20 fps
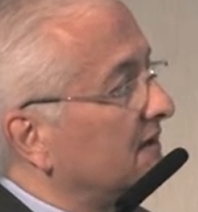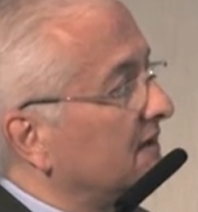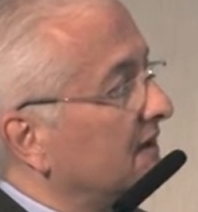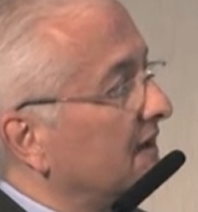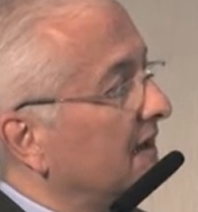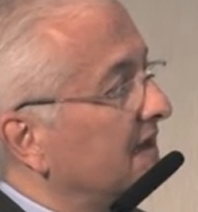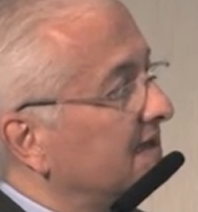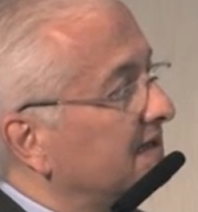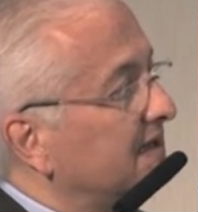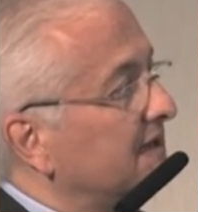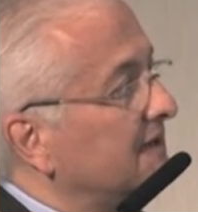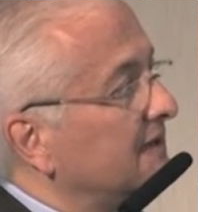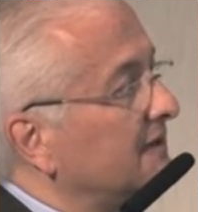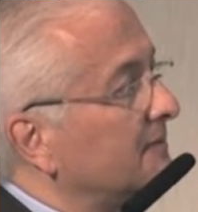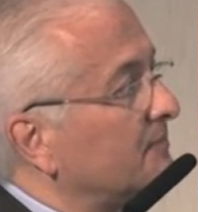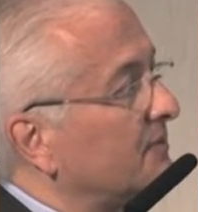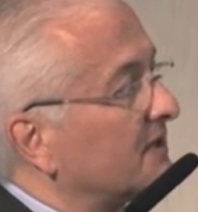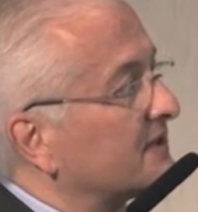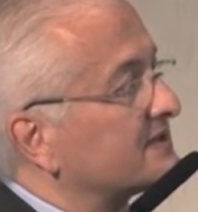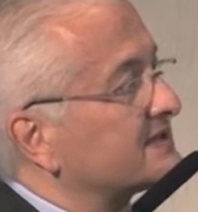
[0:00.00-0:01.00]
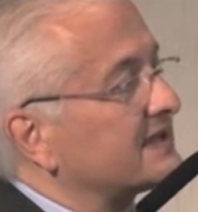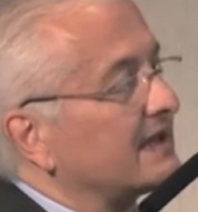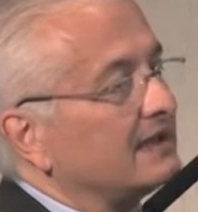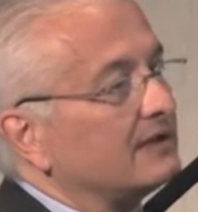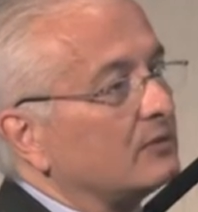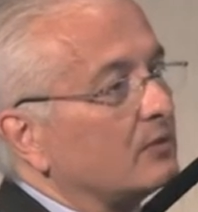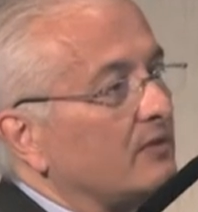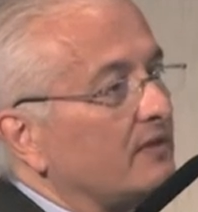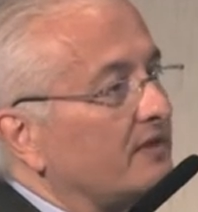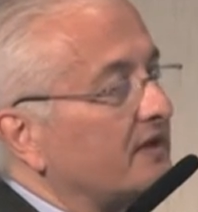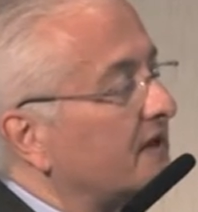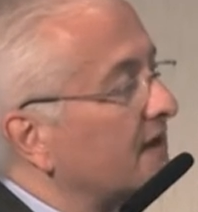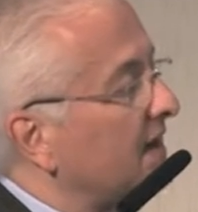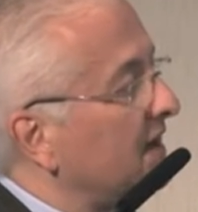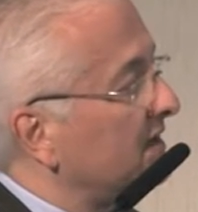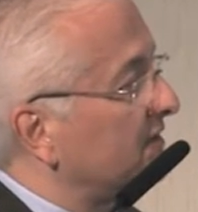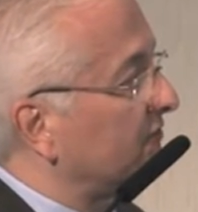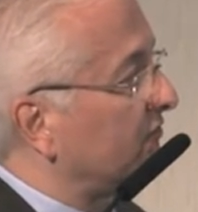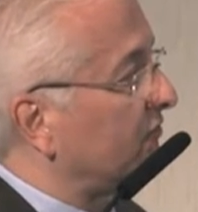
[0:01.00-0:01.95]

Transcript: eighteen percent with grade